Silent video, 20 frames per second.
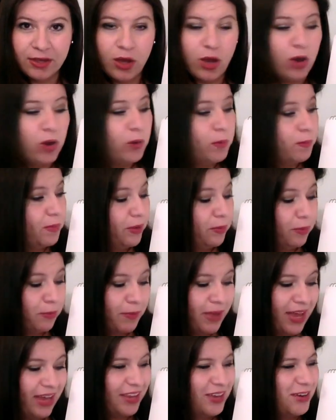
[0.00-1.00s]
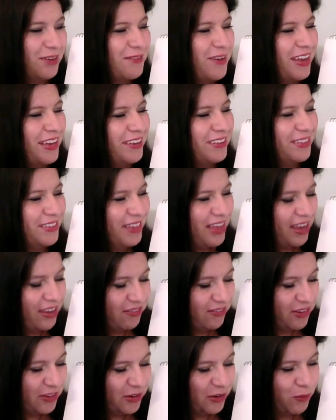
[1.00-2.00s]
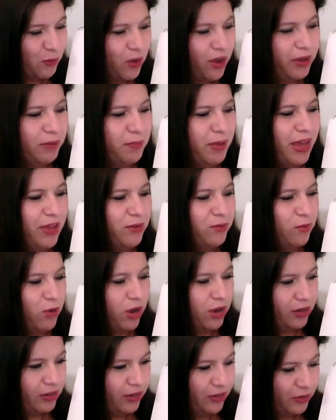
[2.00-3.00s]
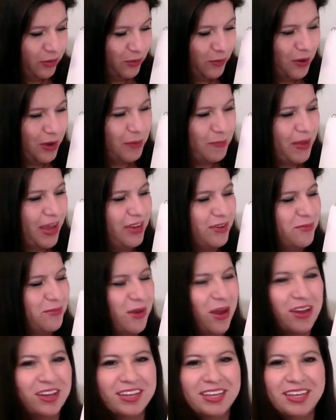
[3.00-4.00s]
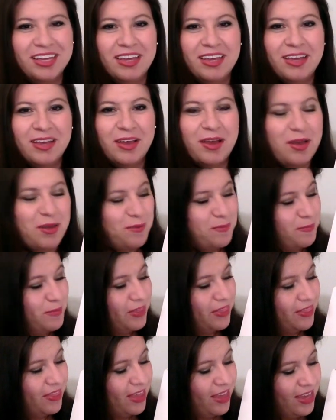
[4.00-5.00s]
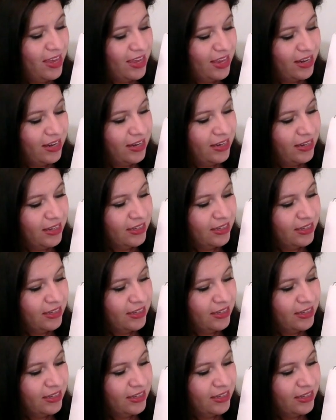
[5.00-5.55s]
Oh, but we're back in our regular life, need or want, bad and wrong. Need or want, bad and wrong. But then